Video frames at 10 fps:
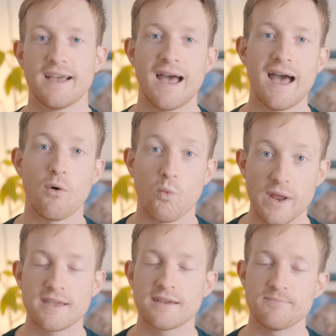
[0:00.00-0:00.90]
a
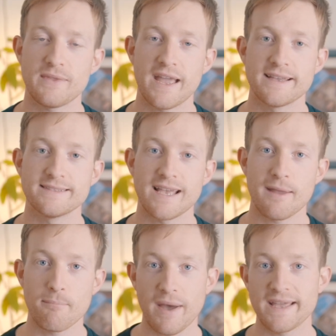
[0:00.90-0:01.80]
week as
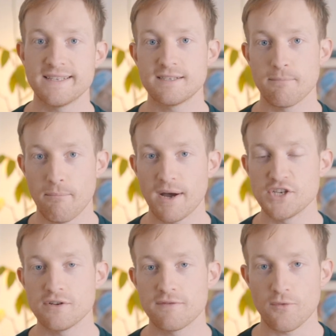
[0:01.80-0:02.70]
a base
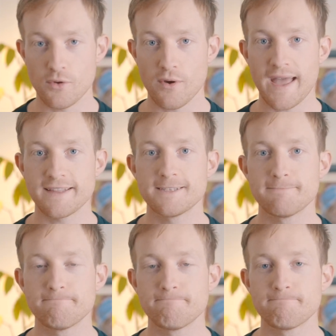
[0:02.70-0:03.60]
budget for your ads.
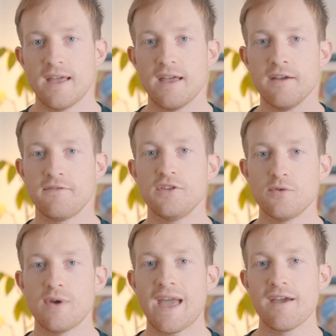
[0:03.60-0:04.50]
If
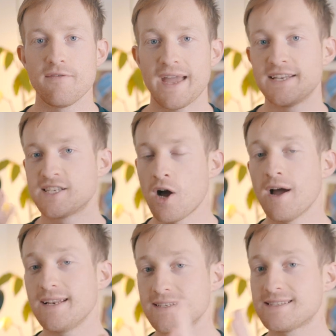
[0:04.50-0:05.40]
you have a
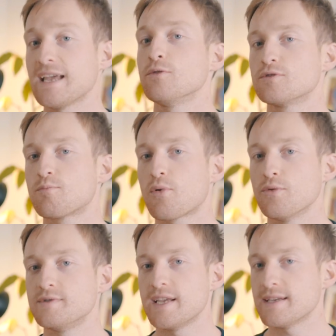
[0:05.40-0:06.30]
tight sales
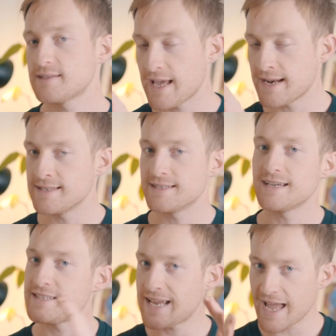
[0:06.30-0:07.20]
process that is
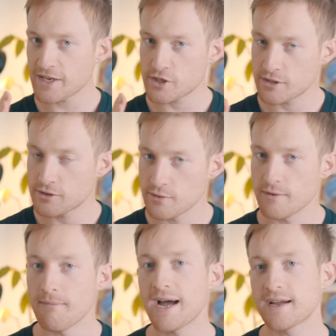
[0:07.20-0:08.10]
attached to the
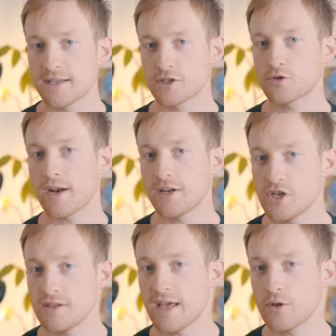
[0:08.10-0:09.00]
marketing
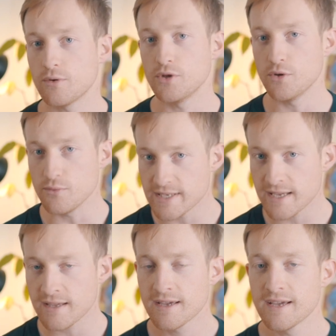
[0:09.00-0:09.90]
strategy that you're
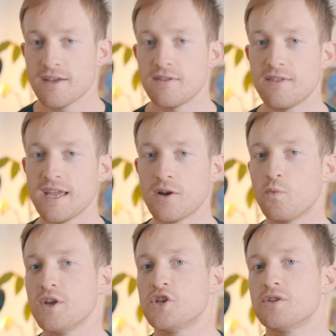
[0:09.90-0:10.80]
using, then
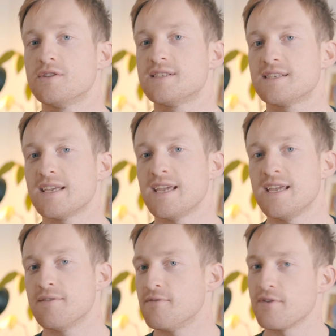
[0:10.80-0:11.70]
we should
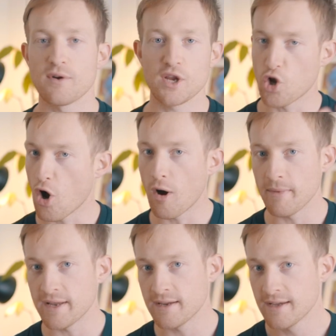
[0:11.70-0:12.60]
see very
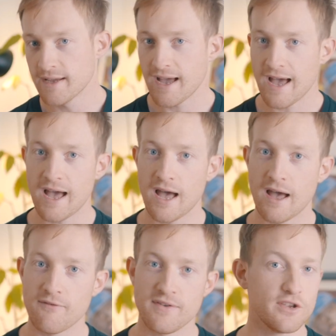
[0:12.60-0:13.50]
common
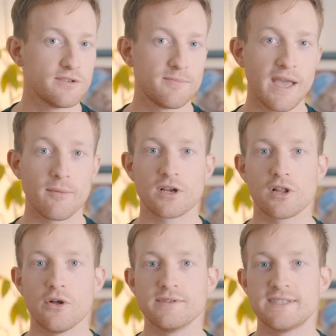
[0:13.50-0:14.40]
venues be able to
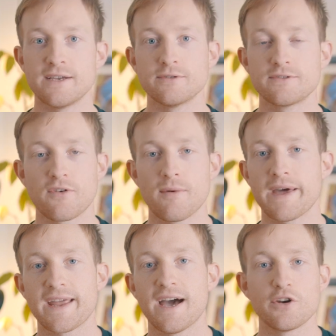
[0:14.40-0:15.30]
close deals for
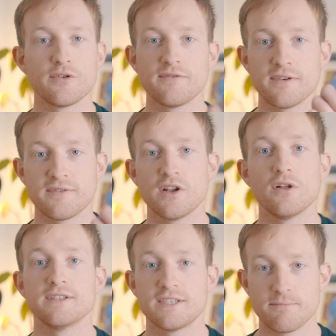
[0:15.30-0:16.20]
about
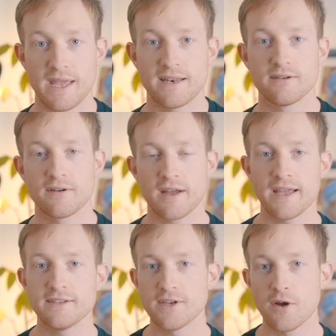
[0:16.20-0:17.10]
$150 spend.
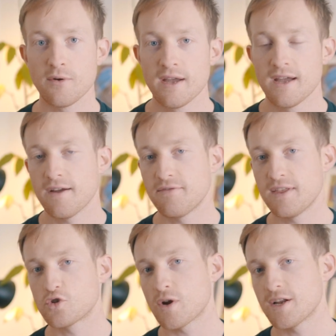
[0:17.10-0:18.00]
Okay, so if
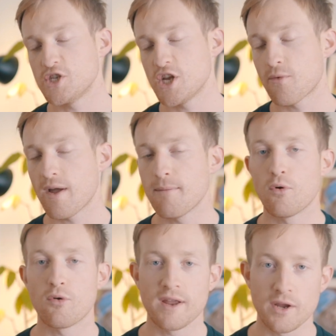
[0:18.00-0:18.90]
they're trying to generate
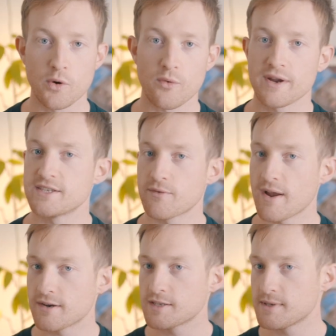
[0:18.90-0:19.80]
more inquiries
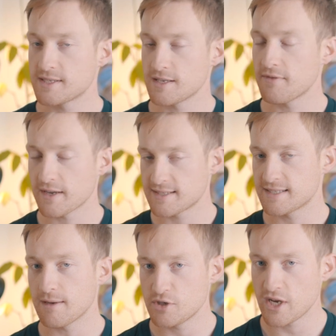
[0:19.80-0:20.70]
around a specific
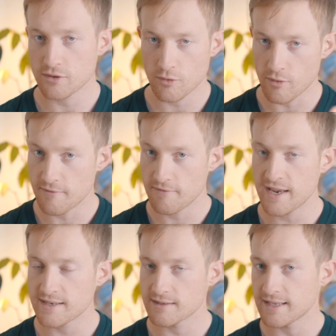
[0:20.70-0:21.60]
subject or
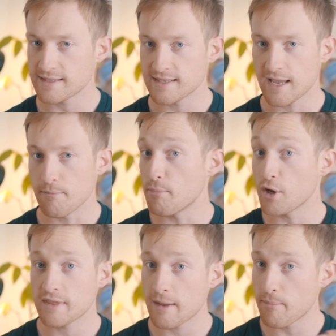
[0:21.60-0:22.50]
event, let's say
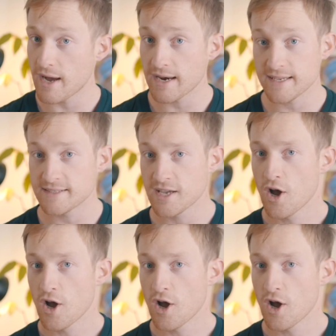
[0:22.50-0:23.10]
birthday parties